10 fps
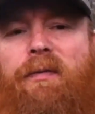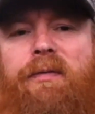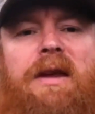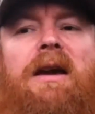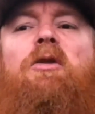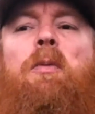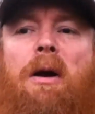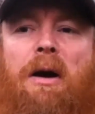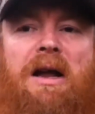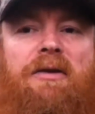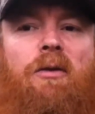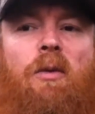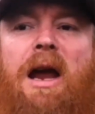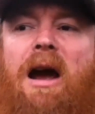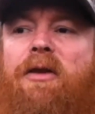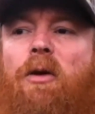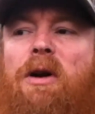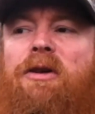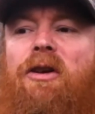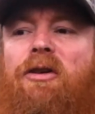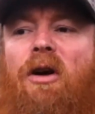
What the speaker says: the experience. We have the richness